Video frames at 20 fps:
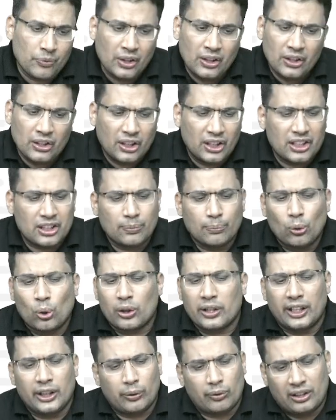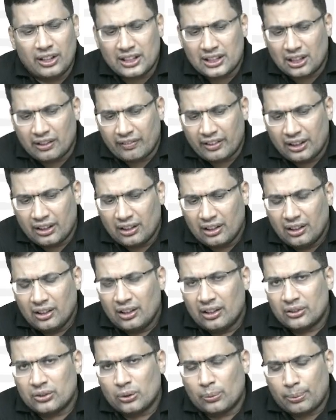It's more than 27,
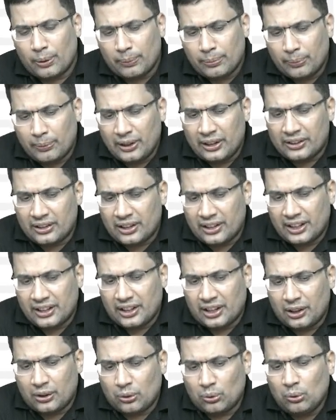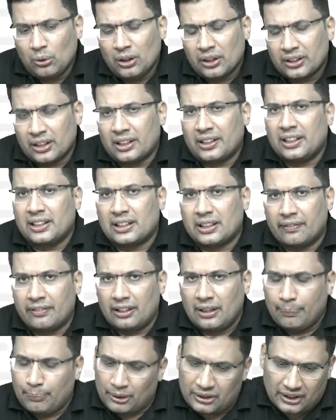so probably 33 to
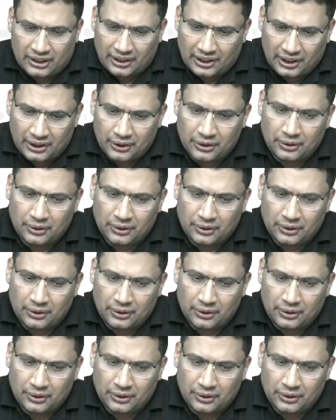37%.